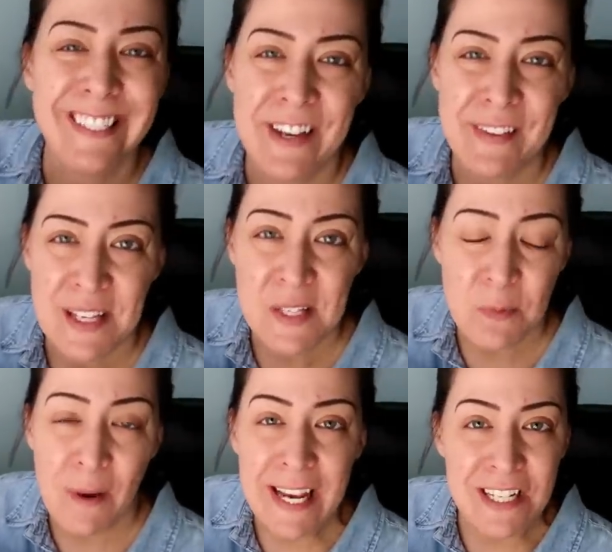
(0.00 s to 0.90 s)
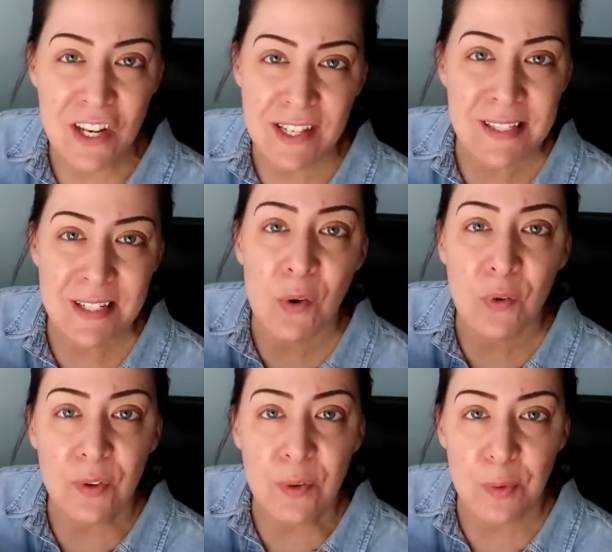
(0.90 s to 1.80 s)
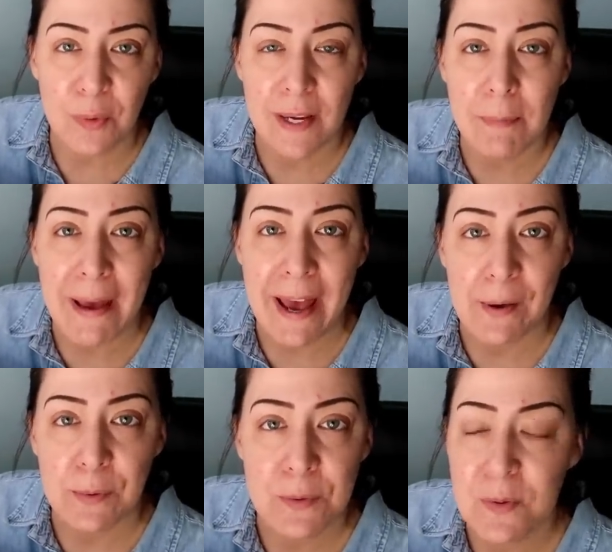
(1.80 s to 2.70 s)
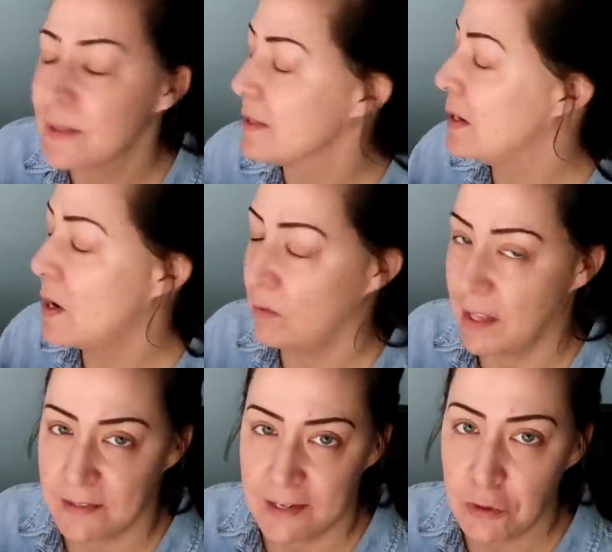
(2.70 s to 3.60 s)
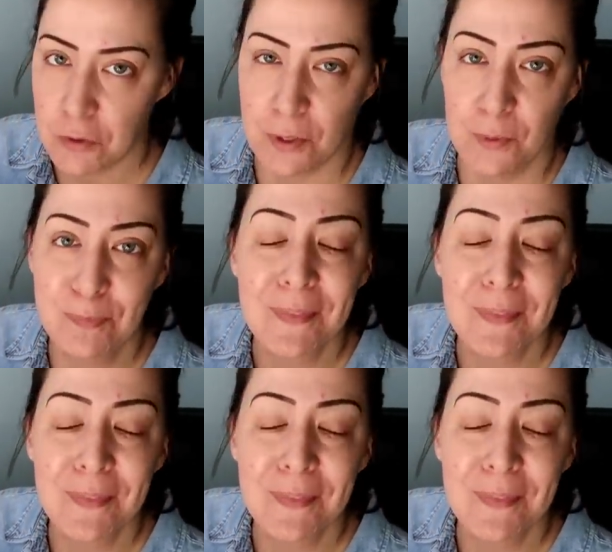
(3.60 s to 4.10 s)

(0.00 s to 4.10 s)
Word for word: Now these weigh just over three pounds. No, that's not true.